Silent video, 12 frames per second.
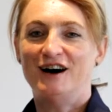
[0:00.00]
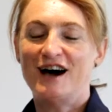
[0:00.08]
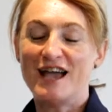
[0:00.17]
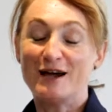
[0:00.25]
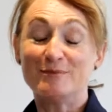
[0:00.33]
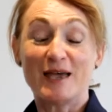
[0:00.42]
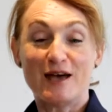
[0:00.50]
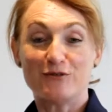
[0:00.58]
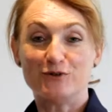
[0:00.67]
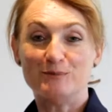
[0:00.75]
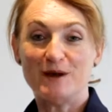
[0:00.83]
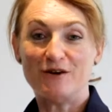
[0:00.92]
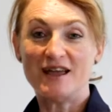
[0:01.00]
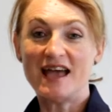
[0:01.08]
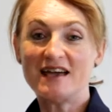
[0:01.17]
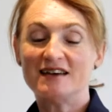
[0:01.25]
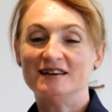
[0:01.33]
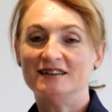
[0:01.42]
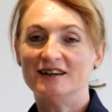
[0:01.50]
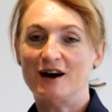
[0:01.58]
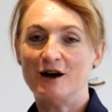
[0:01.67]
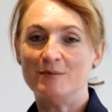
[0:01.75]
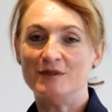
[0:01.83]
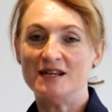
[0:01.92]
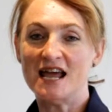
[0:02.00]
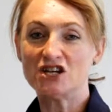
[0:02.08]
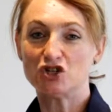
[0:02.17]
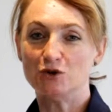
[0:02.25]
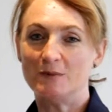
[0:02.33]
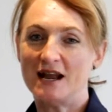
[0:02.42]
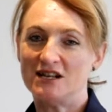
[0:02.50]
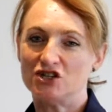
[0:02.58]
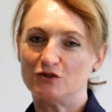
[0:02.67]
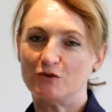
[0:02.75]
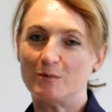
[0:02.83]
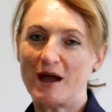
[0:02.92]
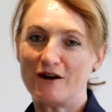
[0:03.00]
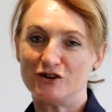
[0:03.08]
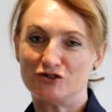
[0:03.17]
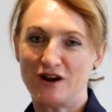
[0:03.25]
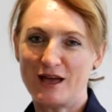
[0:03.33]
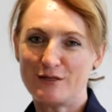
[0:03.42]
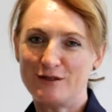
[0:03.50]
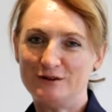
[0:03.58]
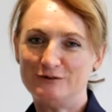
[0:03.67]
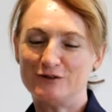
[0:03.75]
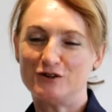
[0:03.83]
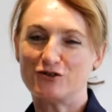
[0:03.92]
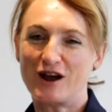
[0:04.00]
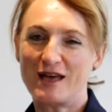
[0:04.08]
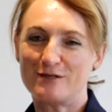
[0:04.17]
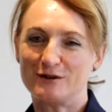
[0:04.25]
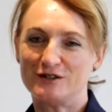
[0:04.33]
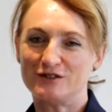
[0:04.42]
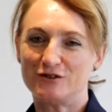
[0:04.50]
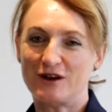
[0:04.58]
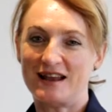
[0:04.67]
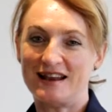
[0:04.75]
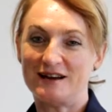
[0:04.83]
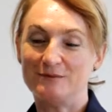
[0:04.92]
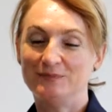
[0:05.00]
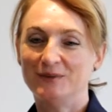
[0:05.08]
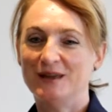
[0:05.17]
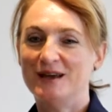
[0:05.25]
Hi, I'm Kathyrn Periac. I'm the National Manager for Paratriathlon for Triathlon Australia.